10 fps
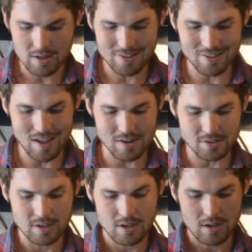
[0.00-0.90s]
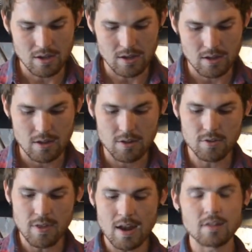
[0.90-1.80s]
scent. So
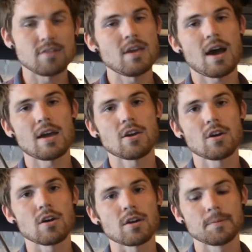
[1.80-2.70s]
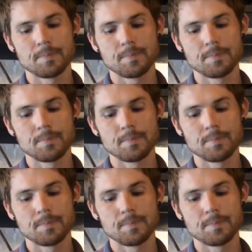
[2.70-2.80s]
that is the High Kirk.